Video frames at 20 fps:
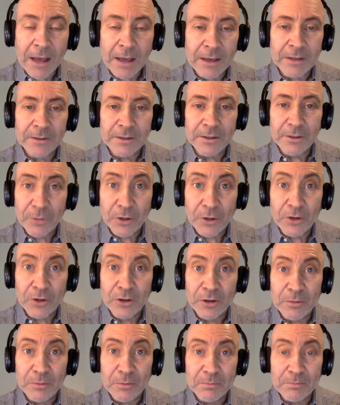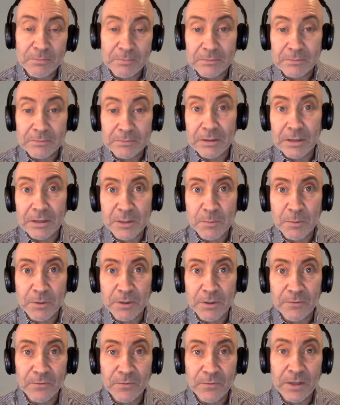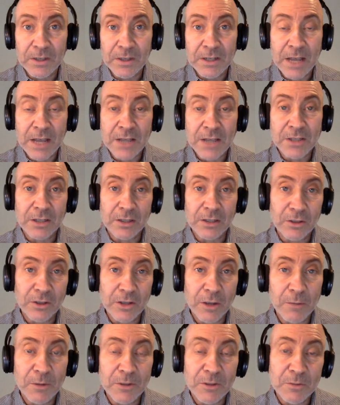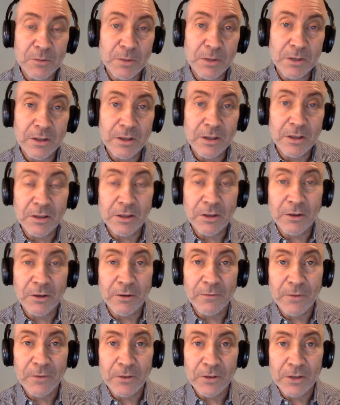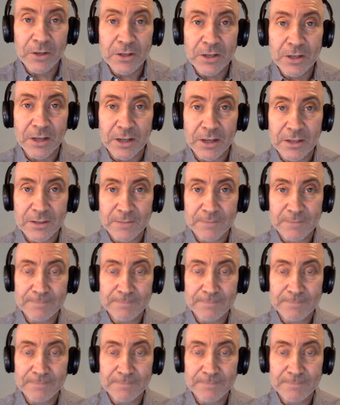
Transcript: okay. And Ethereum has been fantastic. Look how much money the Ethereum Foundation has.